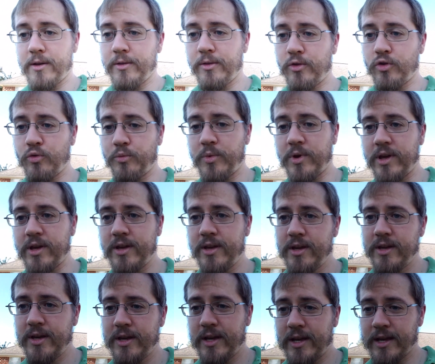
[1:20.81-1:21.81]
a little bit.
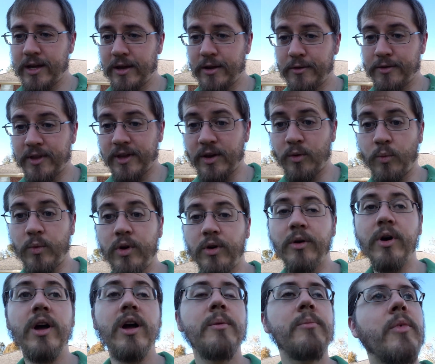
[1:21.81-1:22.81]
I don't think it will,
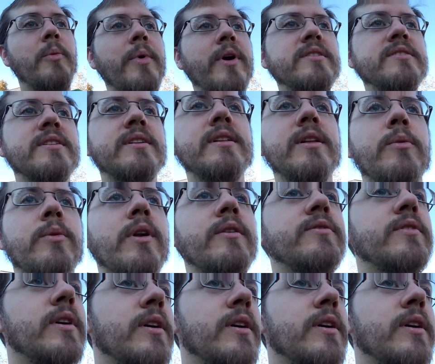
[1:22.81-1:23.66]
but basically what I've